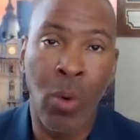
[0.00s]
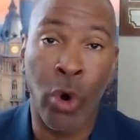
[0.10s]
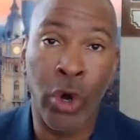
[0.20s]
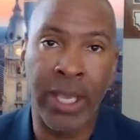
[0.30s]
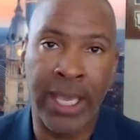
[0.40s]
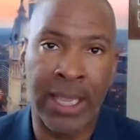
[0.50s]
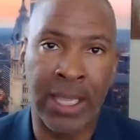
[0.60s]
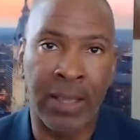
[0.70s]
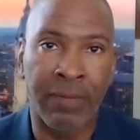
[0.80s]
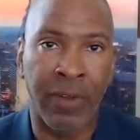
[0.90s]
work in
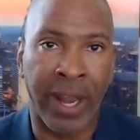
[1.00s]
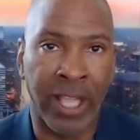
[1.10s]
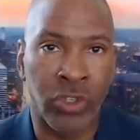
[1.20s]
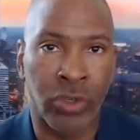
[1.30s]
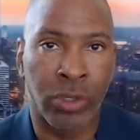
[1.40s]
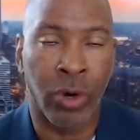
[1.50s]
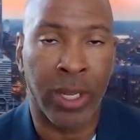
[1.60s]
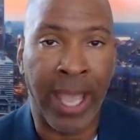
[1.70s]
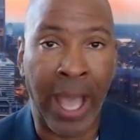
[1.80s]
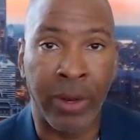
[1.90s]
the financial or
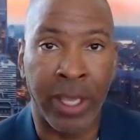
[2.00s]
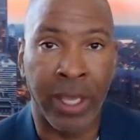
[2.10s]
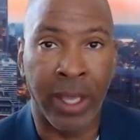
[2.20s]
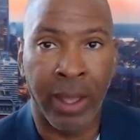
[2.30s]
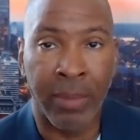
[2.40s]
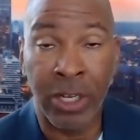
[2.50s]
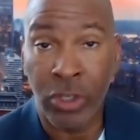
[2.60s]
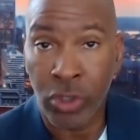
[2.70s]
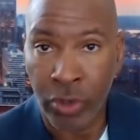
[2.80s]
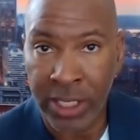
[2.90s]
accounting
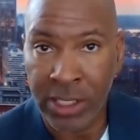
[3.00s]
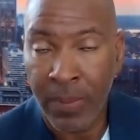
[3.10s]
industries.